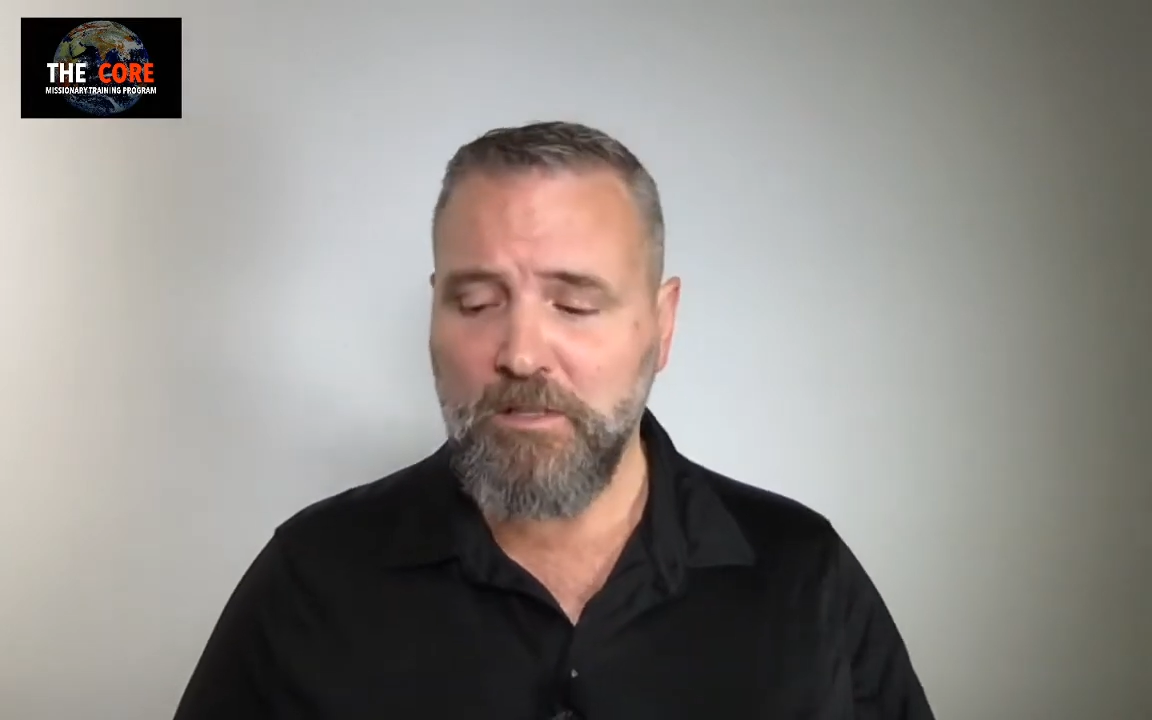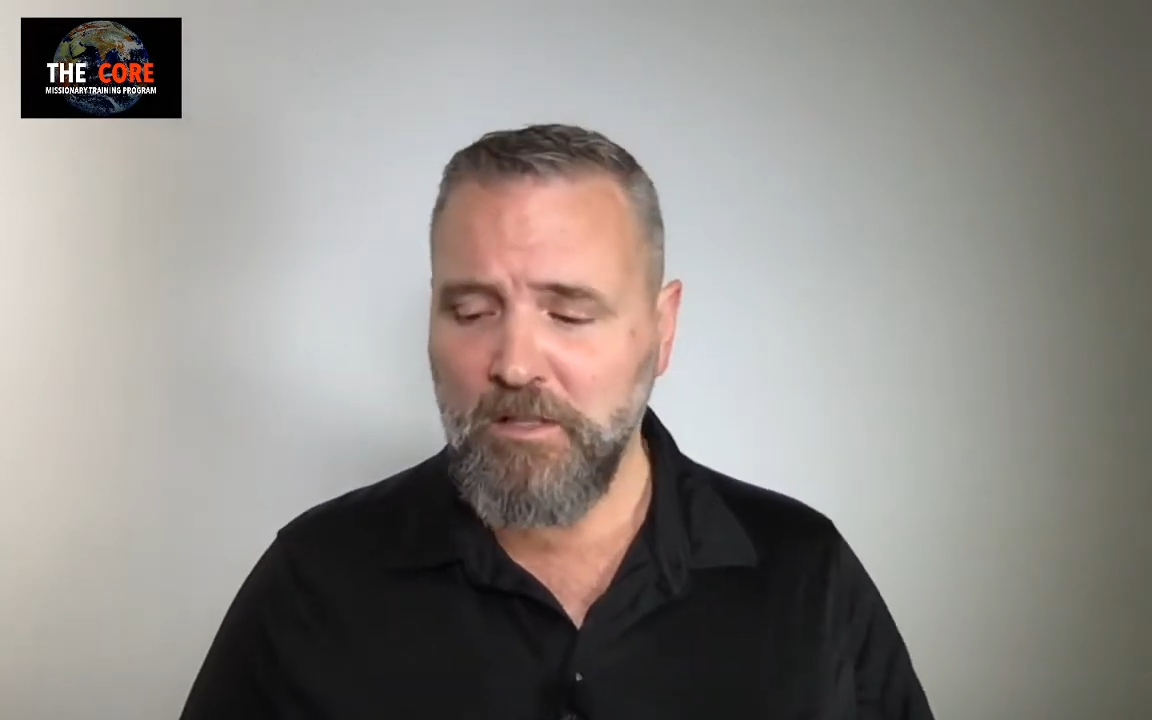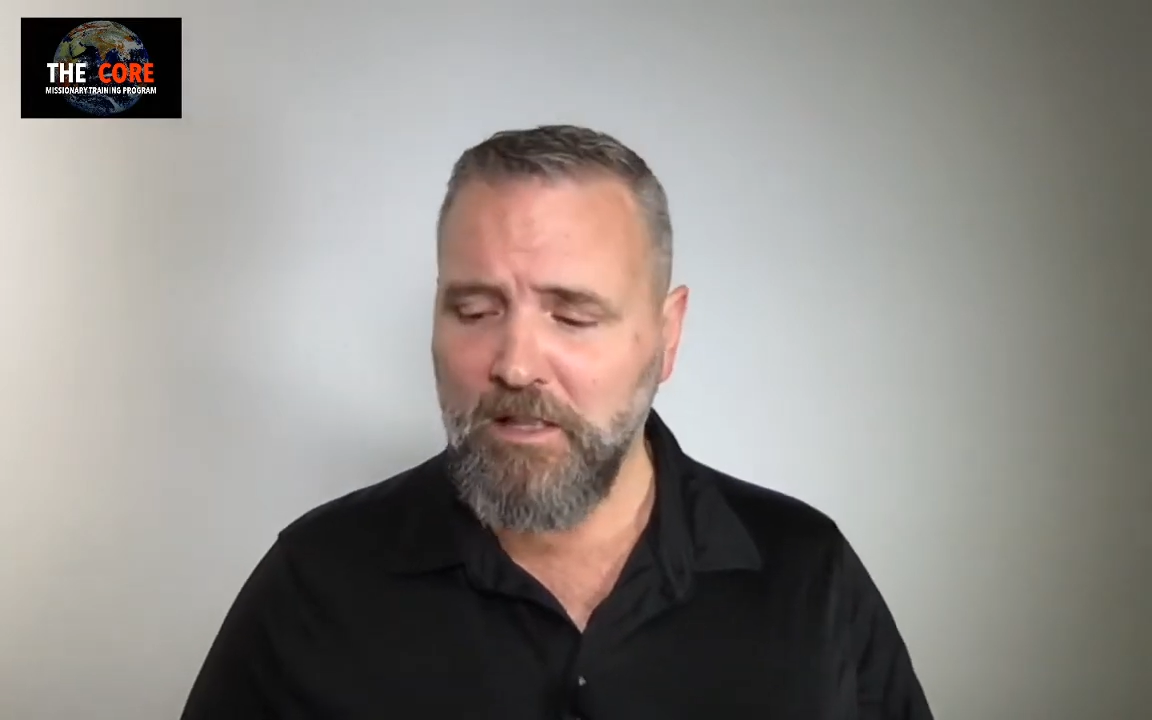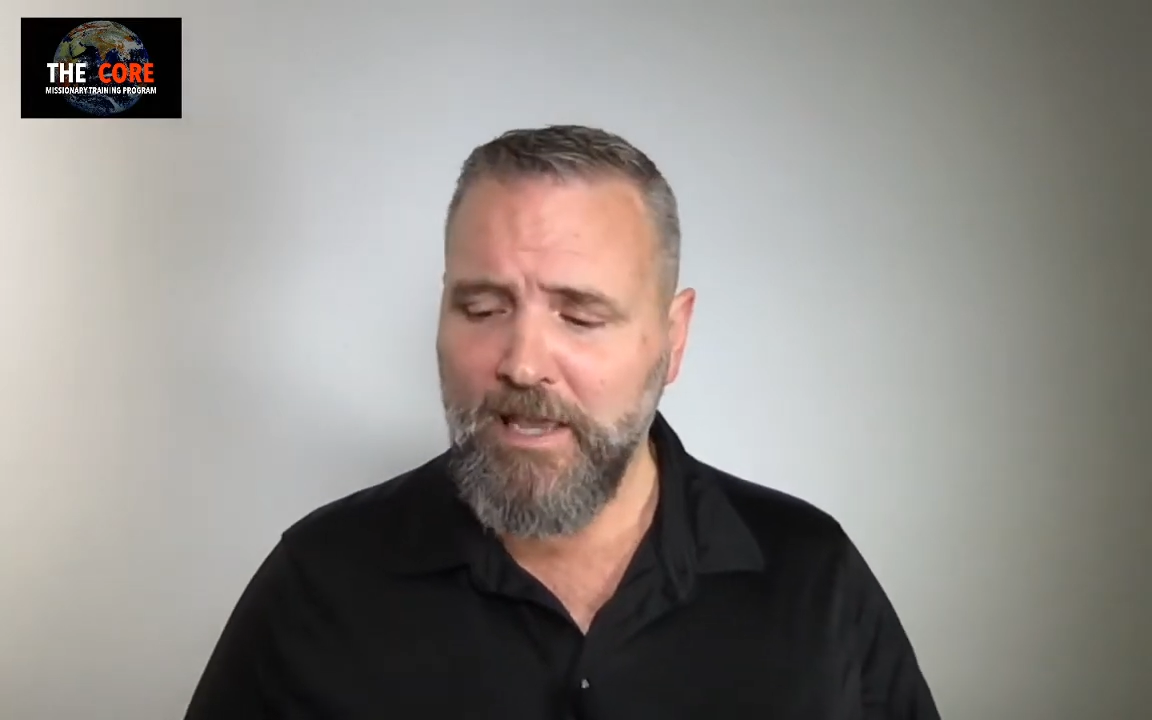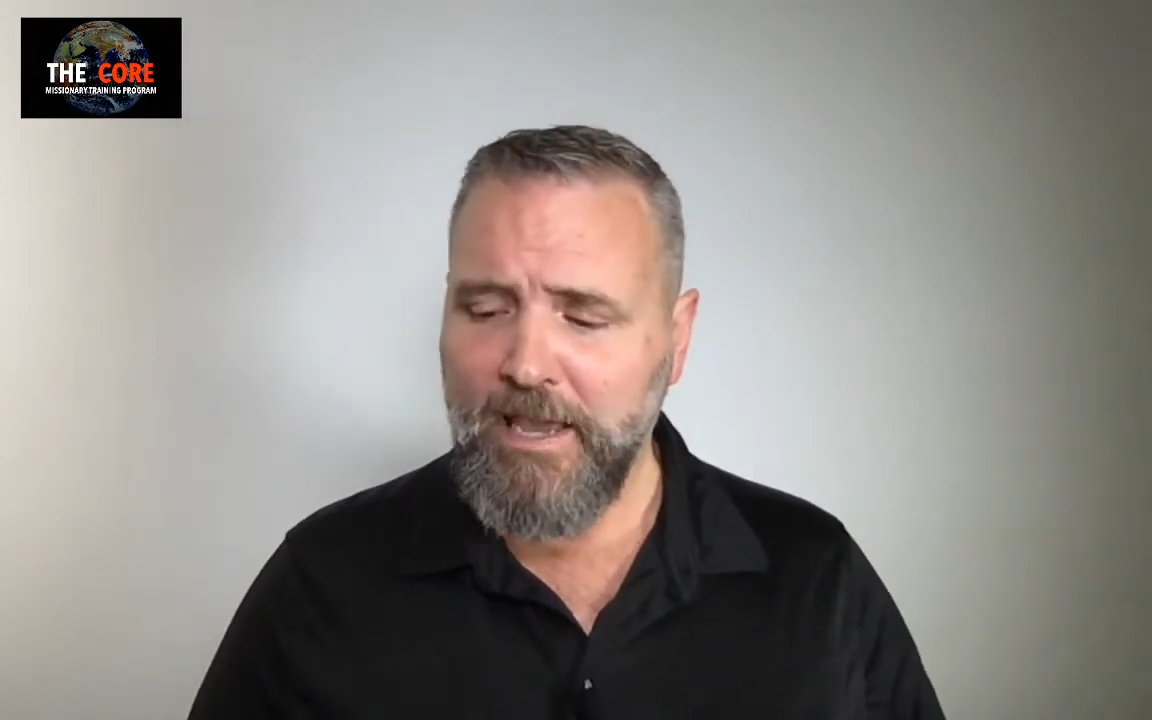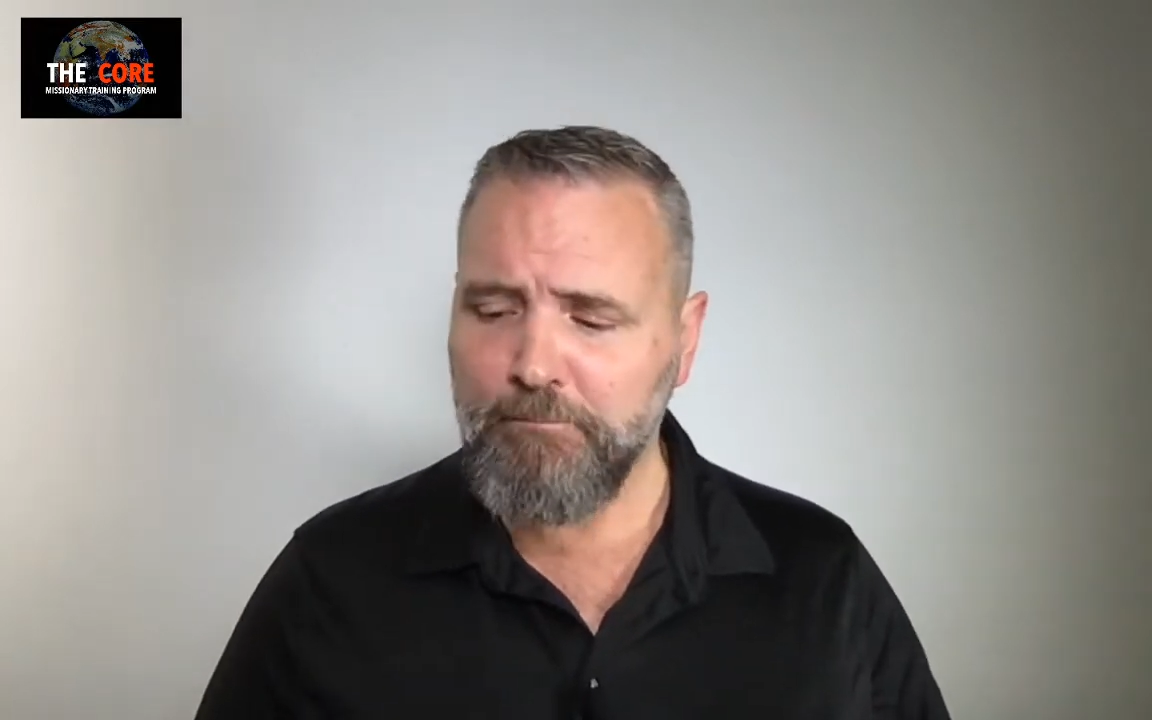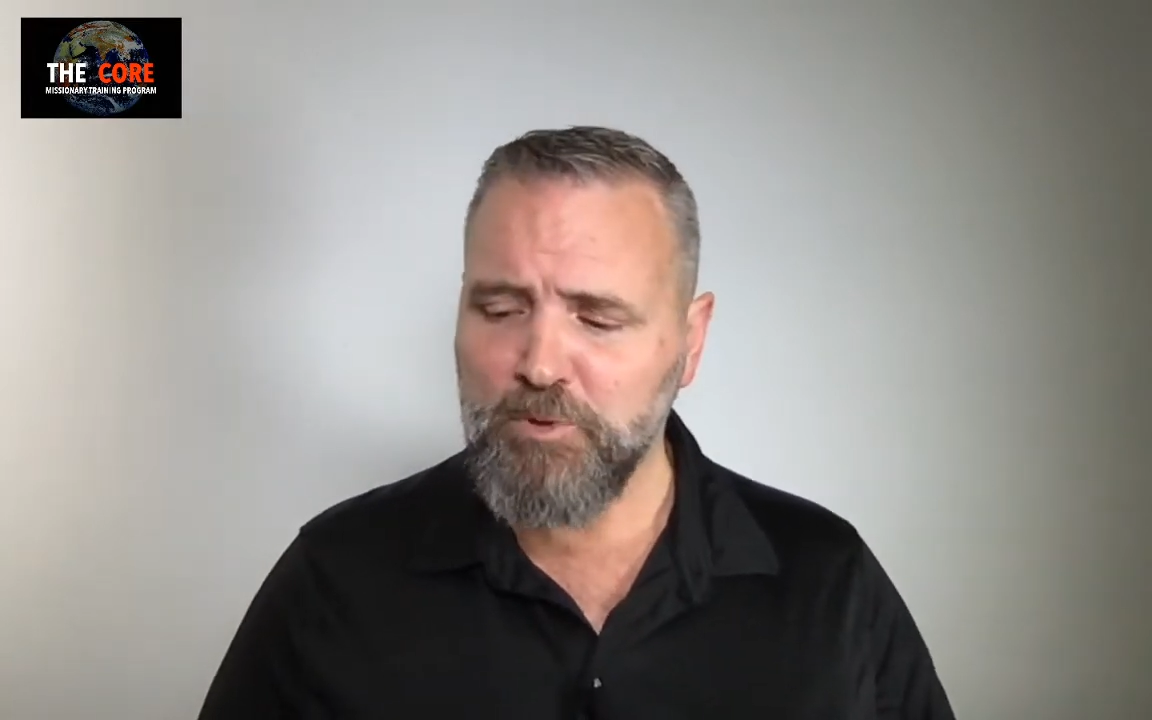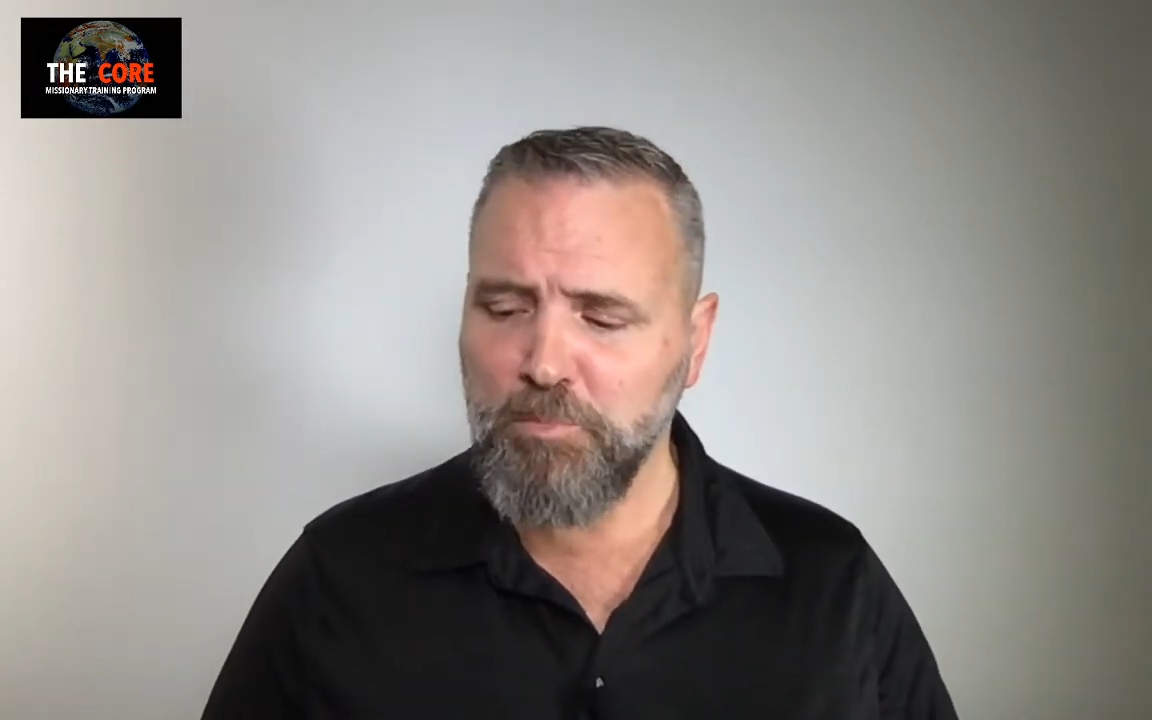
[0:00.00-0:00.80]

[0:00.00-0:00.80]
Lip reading: in the Lamb's